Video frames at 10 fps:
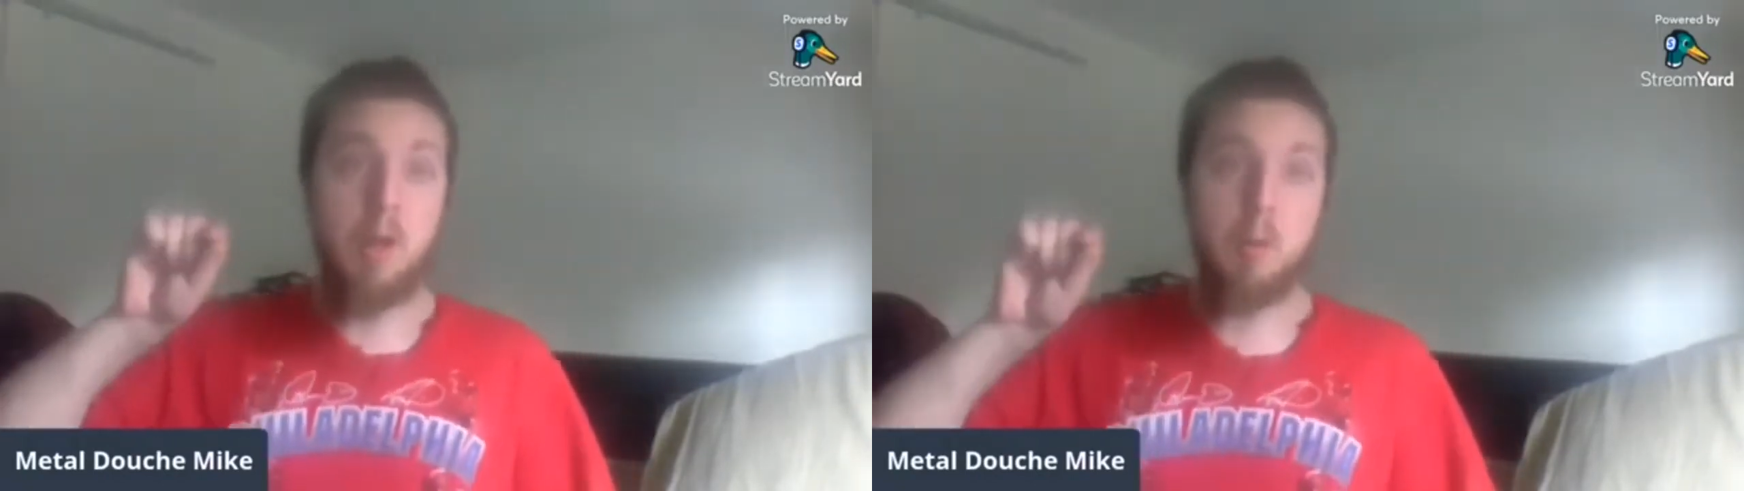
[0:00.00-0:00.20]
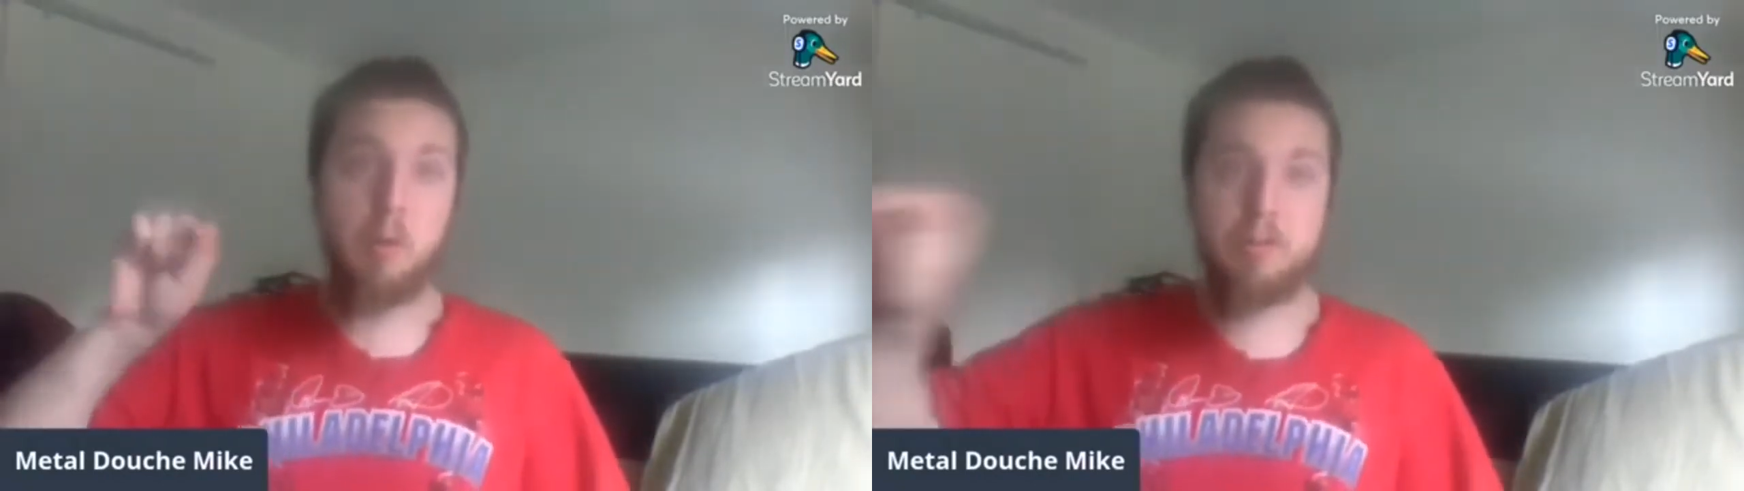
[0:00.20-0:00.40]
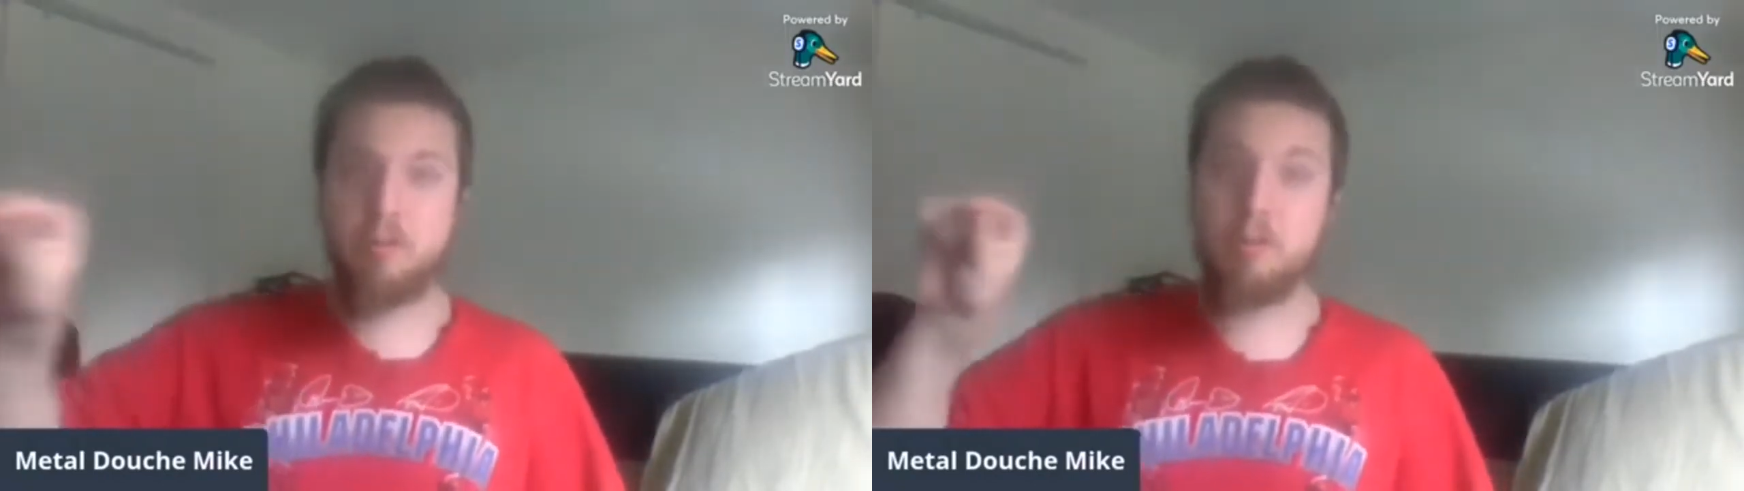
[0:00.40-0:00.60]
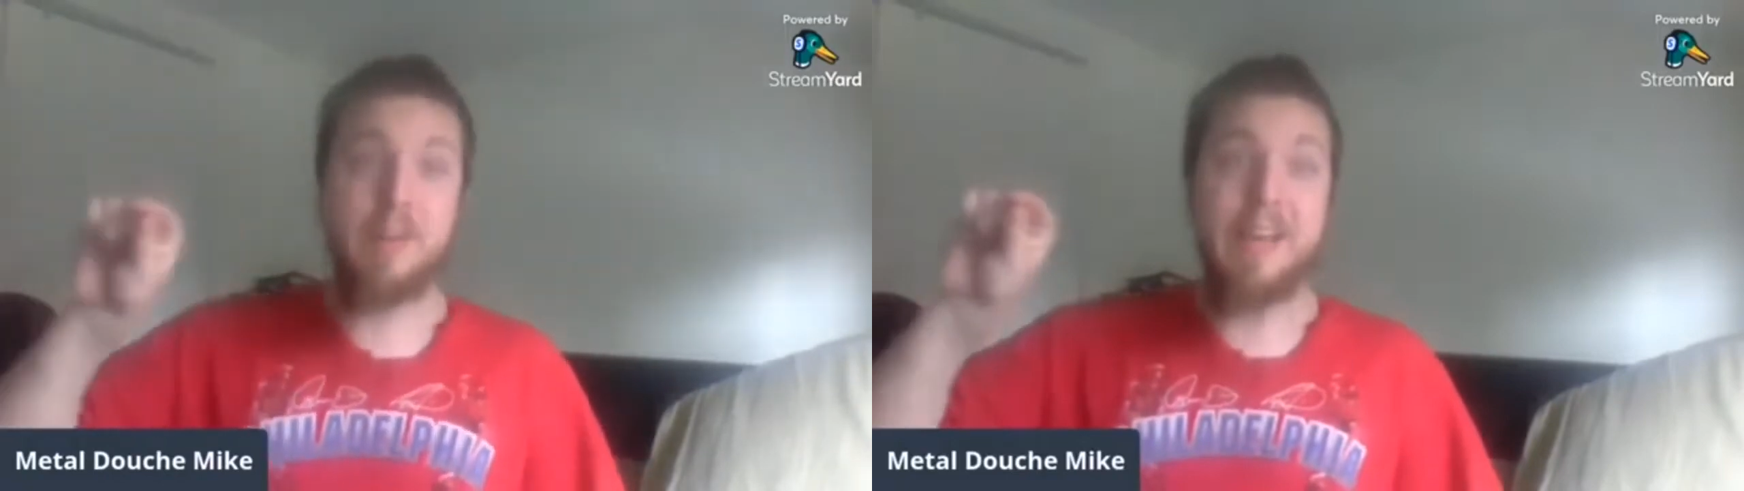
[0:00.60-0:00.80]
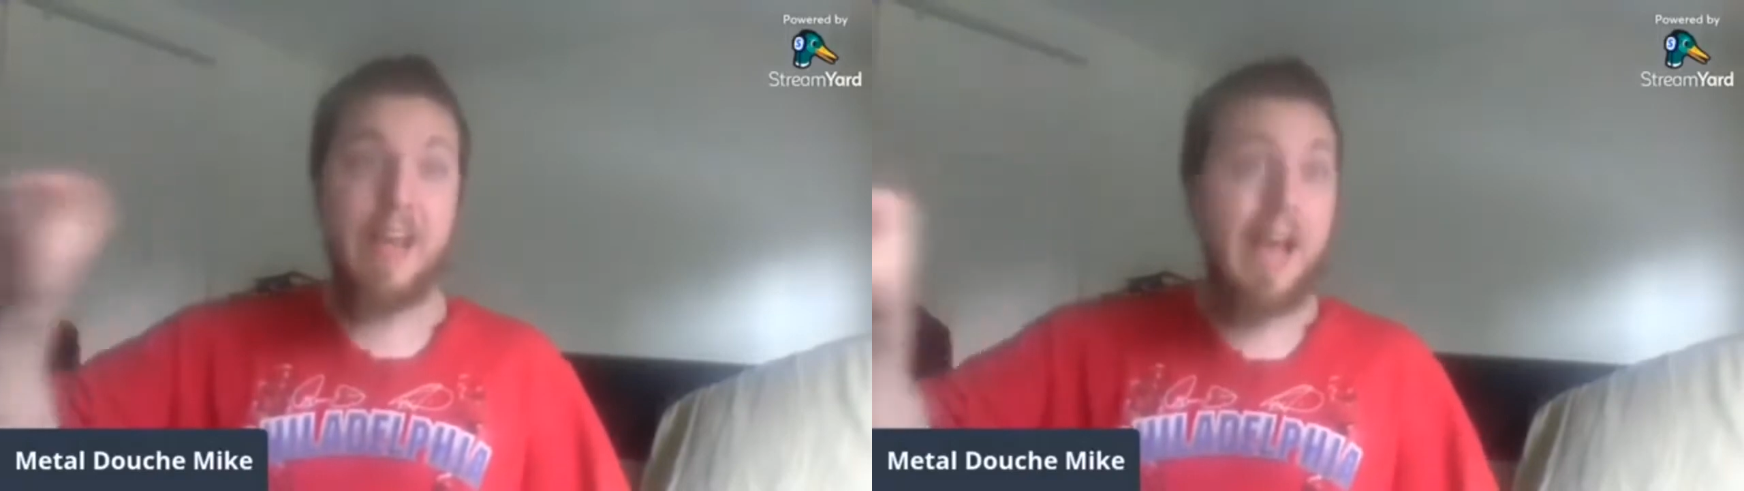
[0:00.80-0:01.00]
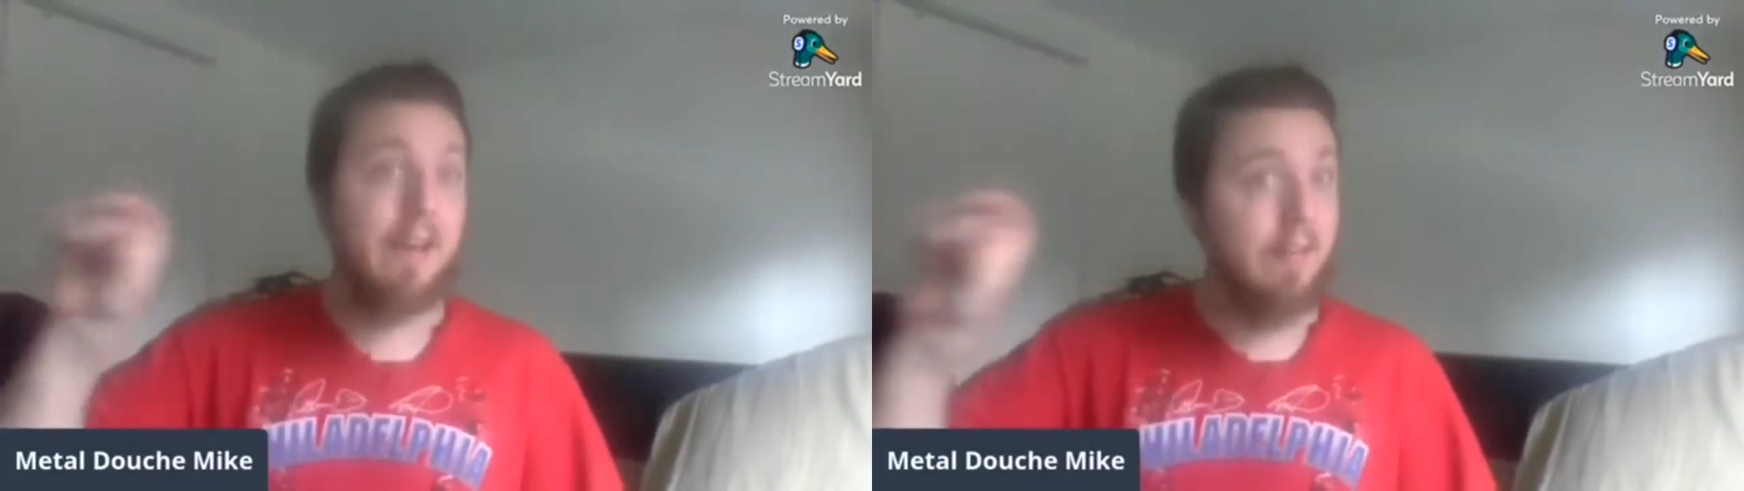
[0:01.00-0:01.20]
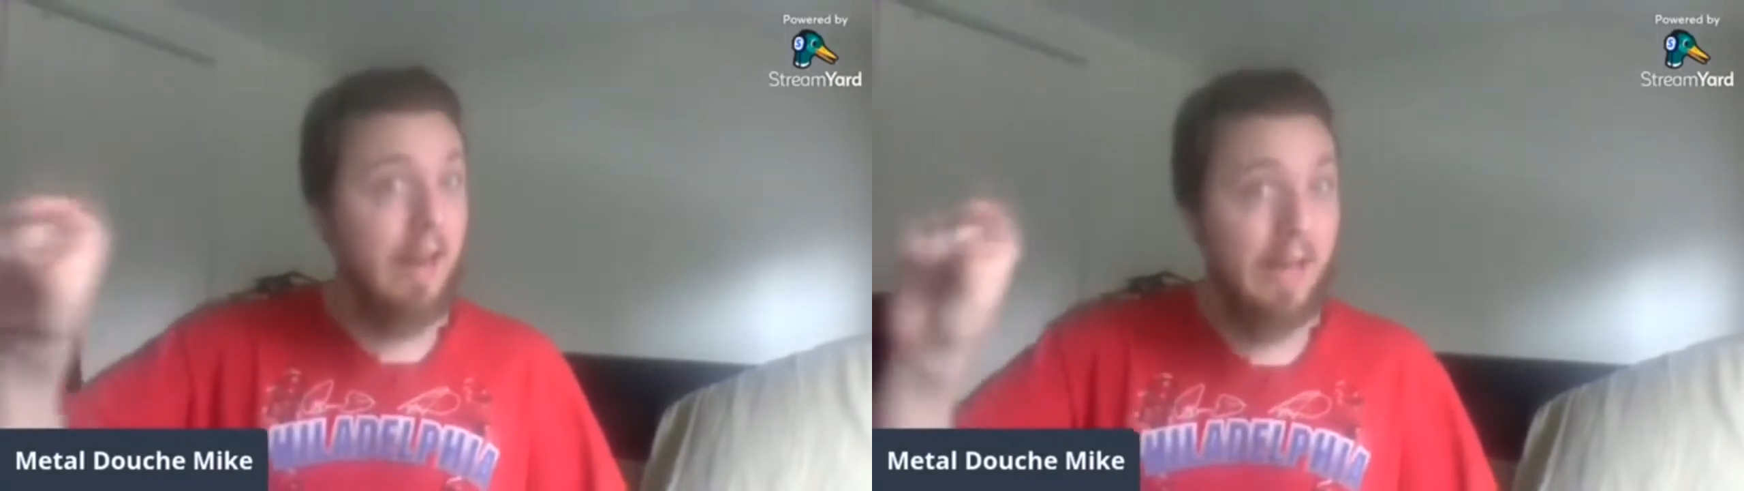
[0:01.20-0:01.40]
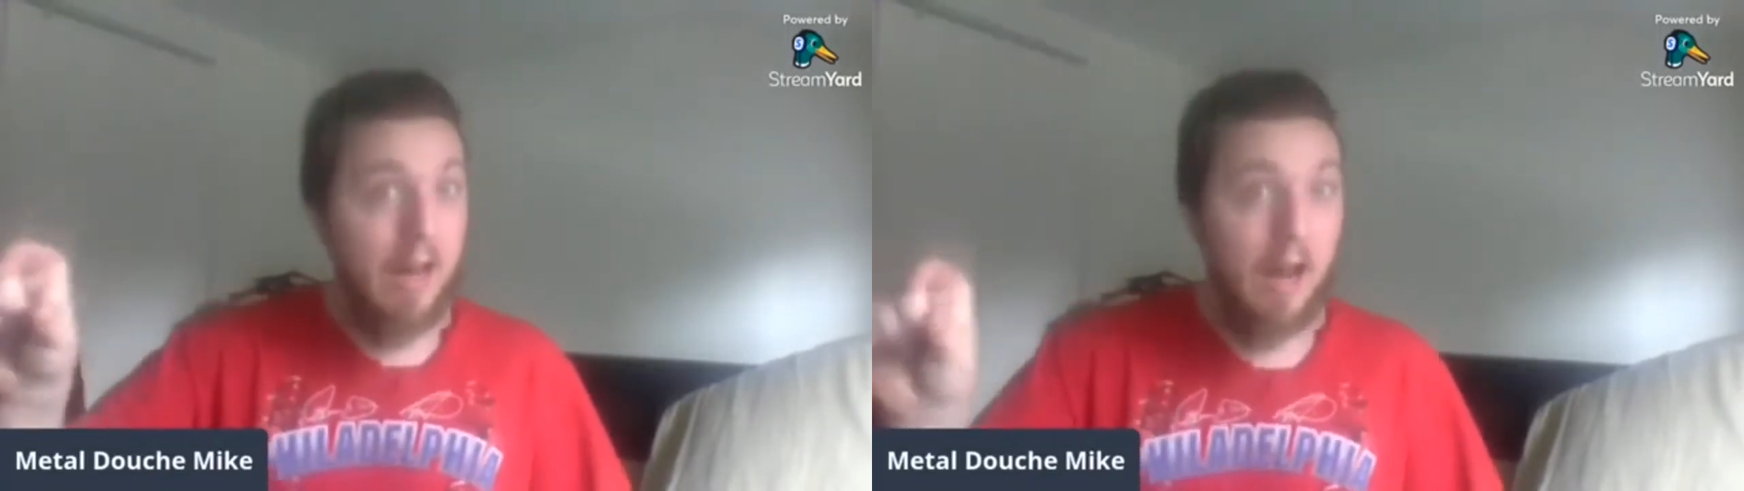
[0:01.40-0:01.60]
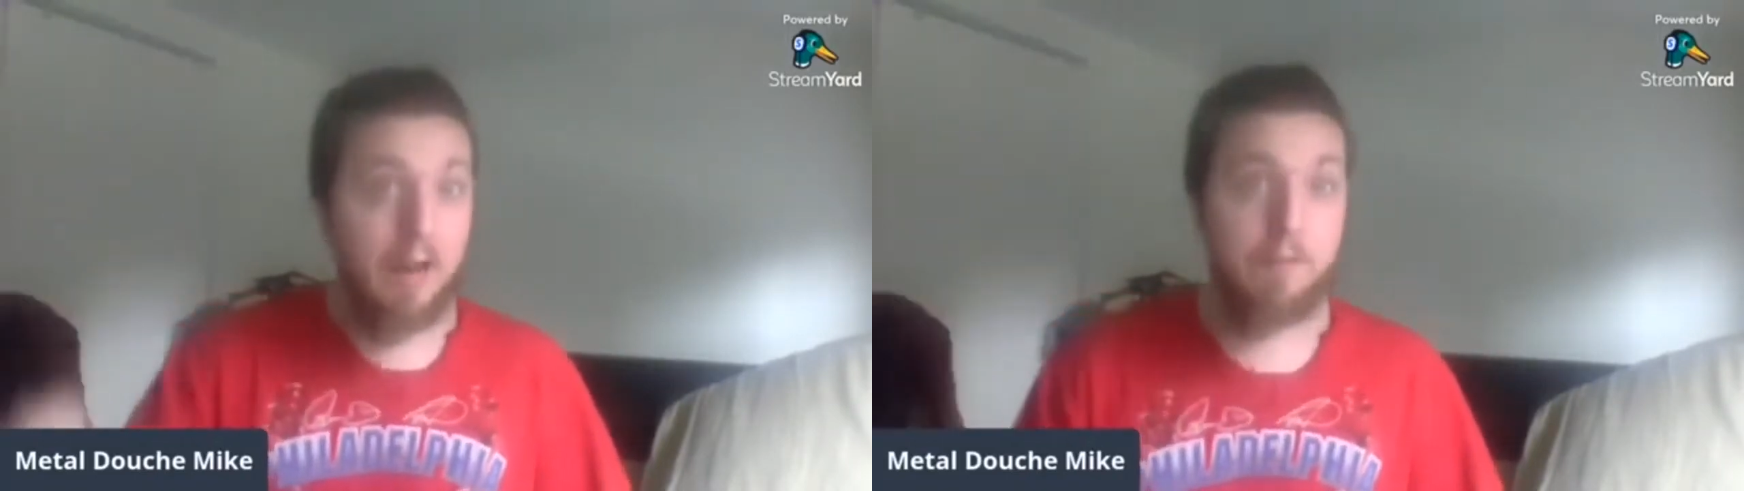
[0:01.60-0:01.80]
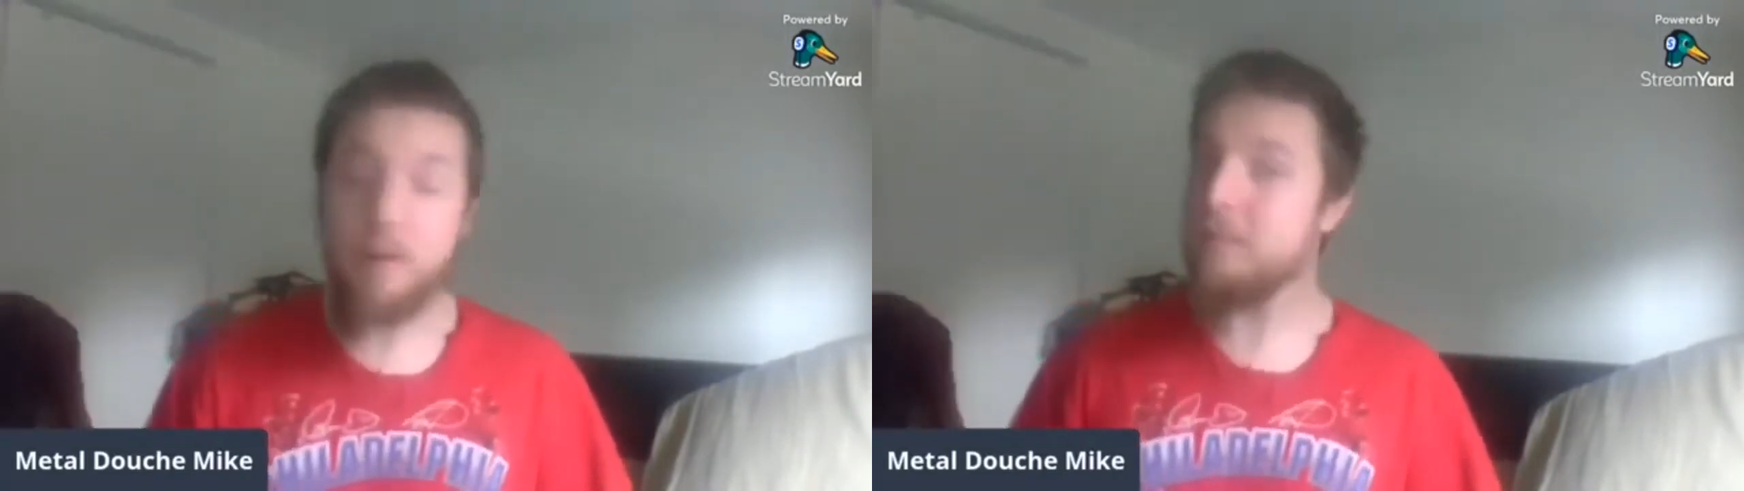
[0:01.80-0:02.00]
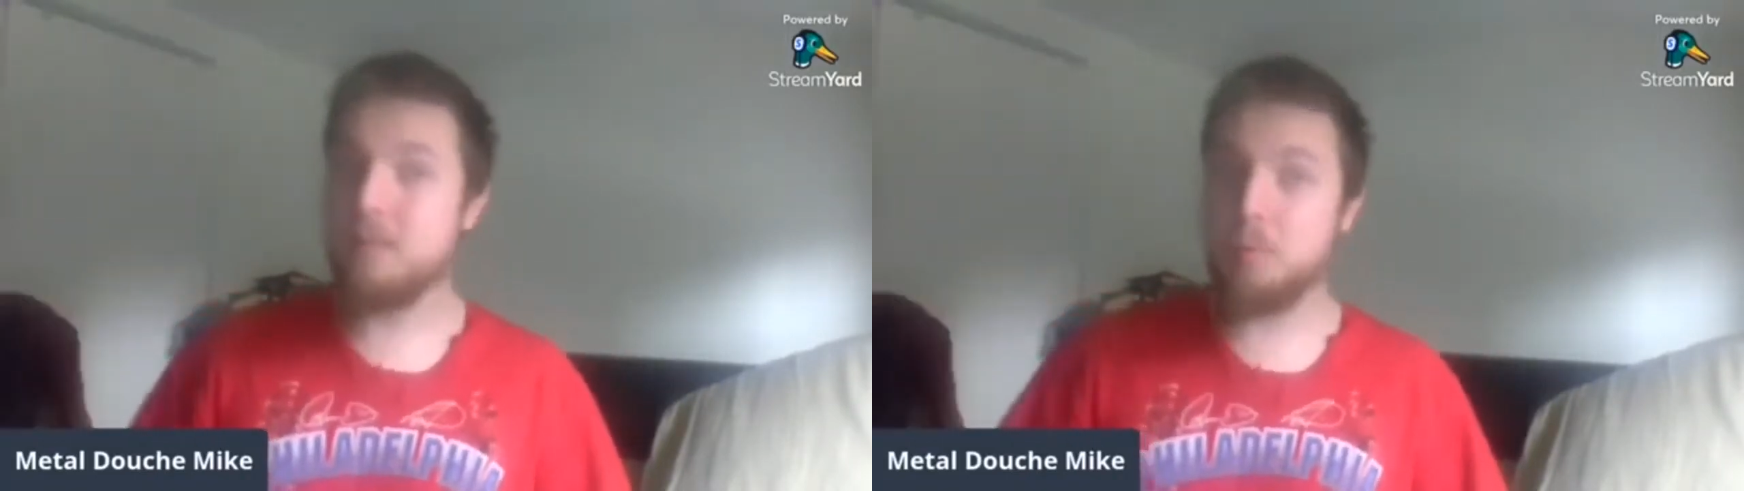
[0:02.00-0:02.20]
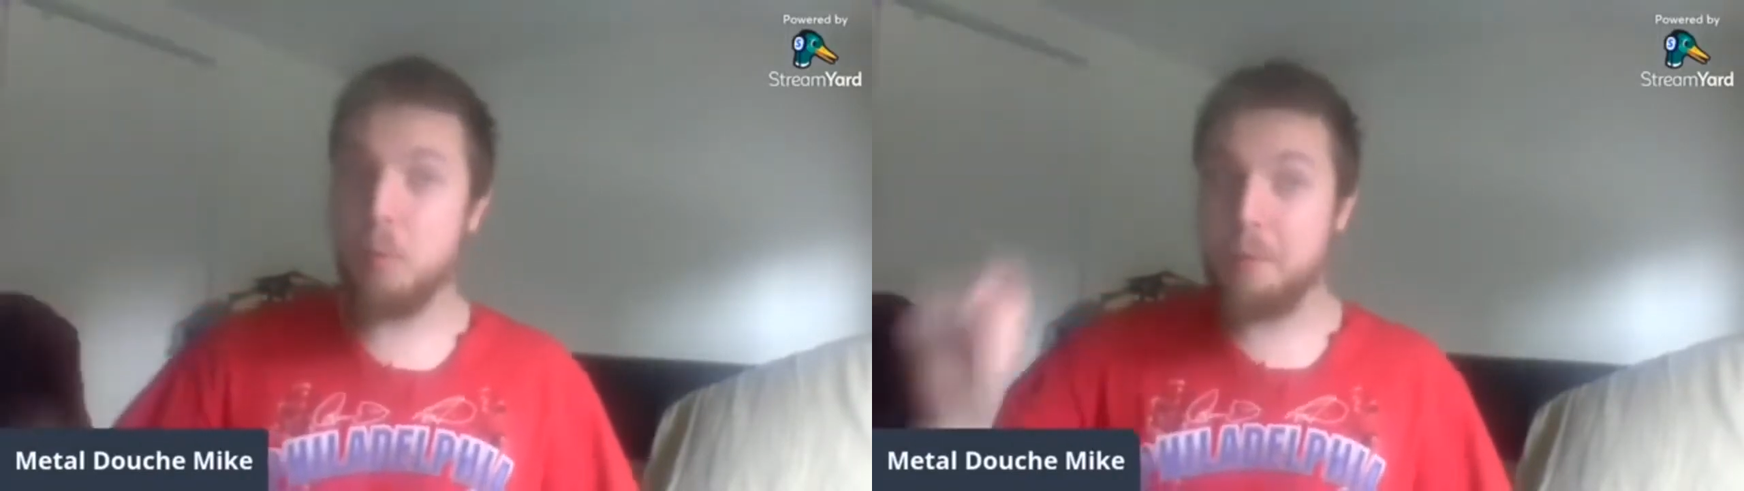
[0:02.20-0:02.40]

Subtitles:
which is an iconic festival